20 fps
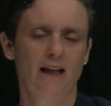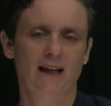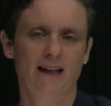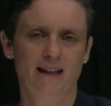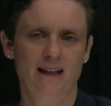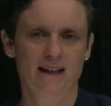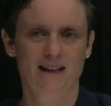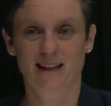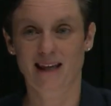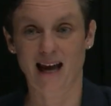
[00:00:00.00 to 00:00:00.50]

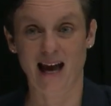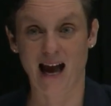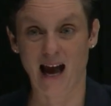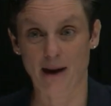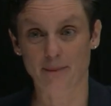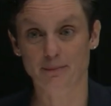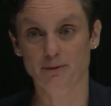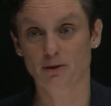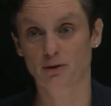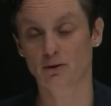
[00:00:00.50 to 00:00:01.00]
that they're
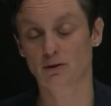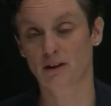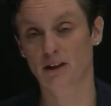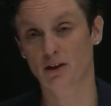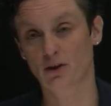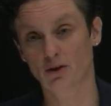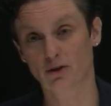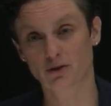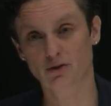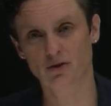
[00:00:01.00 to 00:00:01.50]
absolutely
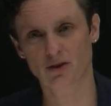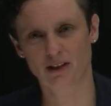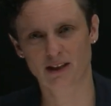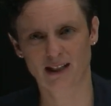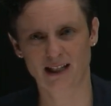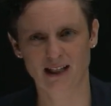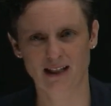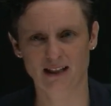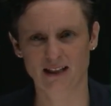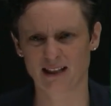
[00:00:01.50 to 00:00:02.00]

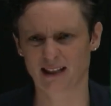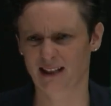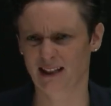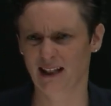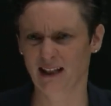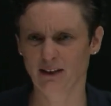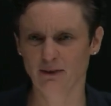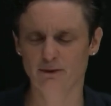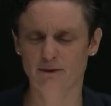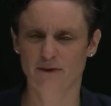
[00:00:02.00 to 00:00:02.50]
contraindicated in
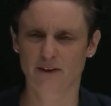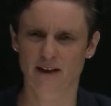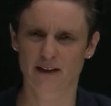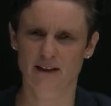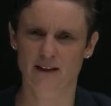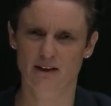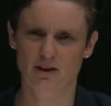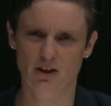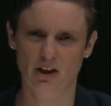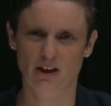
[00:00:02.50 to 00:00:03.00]

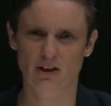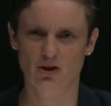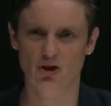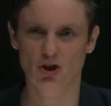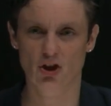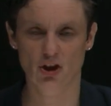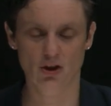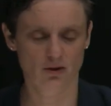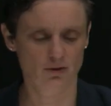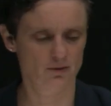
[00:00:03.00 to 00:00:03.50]
infants and
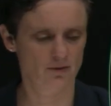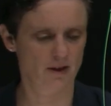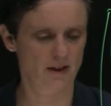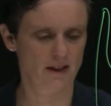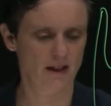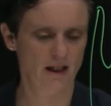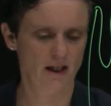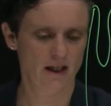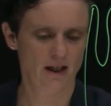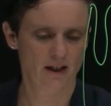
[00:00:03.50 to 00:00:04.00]
children.
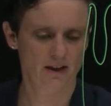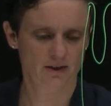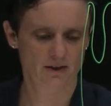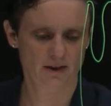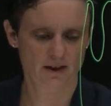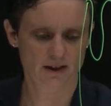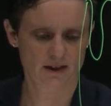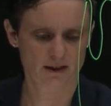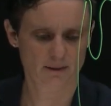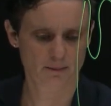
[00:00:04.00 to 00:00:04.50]
So
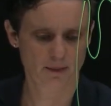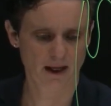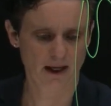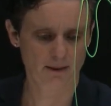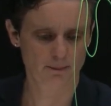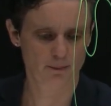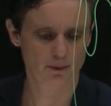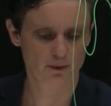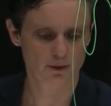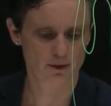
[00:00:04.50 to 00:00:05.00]
there's a
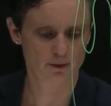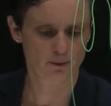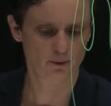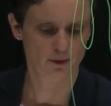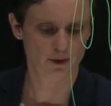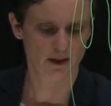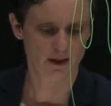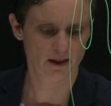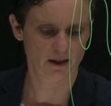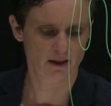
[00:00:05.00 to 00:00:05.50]
black box
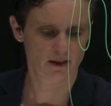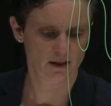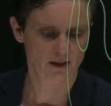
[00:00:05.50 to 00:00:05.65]
warning.